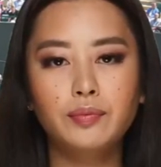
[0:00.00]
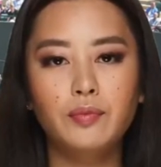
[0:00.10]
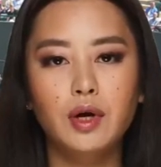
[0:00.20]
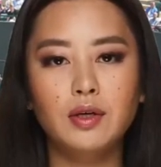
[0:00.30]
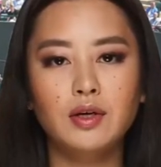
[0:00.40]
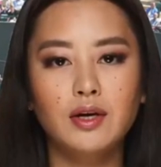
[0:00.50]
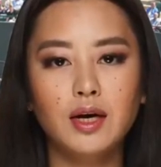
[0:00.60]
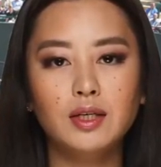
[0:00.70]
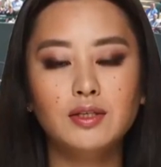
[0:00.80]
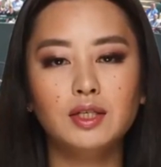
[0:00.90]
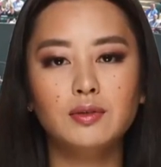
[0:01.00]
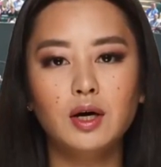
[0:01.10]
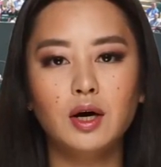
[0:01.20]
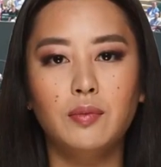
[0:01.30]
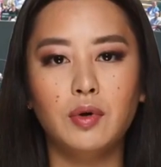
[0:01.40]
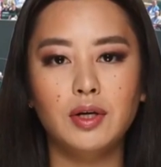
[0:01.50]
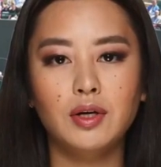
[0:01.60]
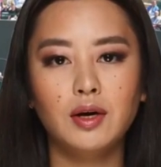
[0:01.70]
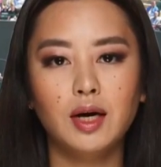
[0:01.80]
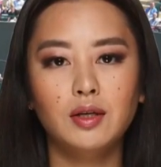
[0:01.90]
The MatchStat.com
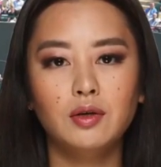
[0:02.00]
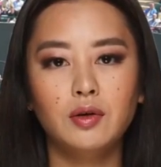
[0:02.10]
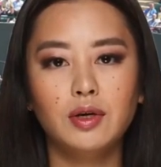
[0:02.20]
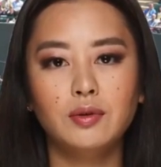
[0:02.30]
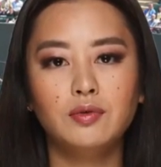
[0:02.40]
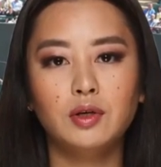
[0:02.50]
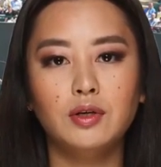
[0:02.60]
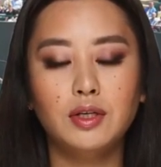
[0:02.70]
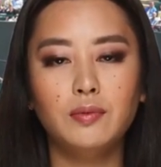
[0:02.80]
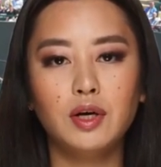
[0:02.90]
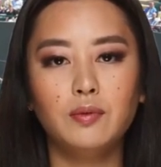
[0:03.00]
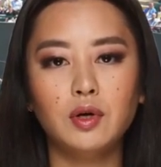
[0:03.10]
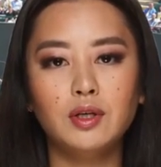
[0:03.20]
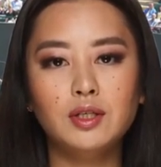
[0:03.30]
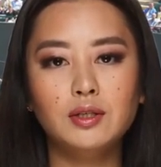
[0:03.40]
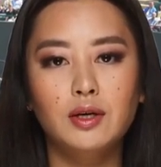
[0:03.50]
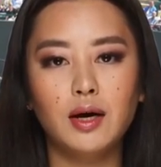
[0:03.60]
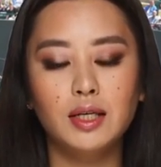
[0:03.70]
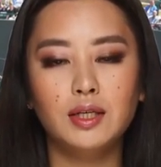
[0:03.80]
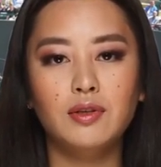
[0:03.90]
prediction algorithm uses about
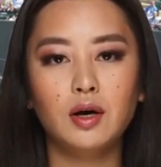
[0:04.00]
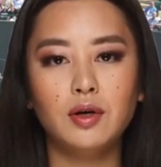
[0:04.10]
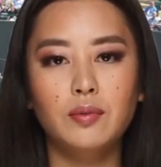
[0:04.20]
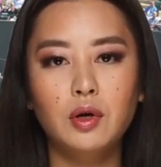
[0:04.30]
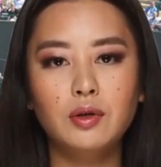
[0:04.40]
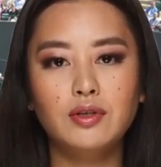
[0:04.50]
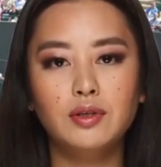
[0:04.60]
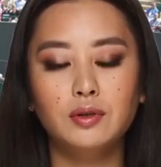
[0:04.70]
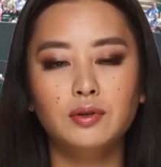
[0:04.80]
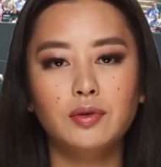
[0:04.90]
190 variables.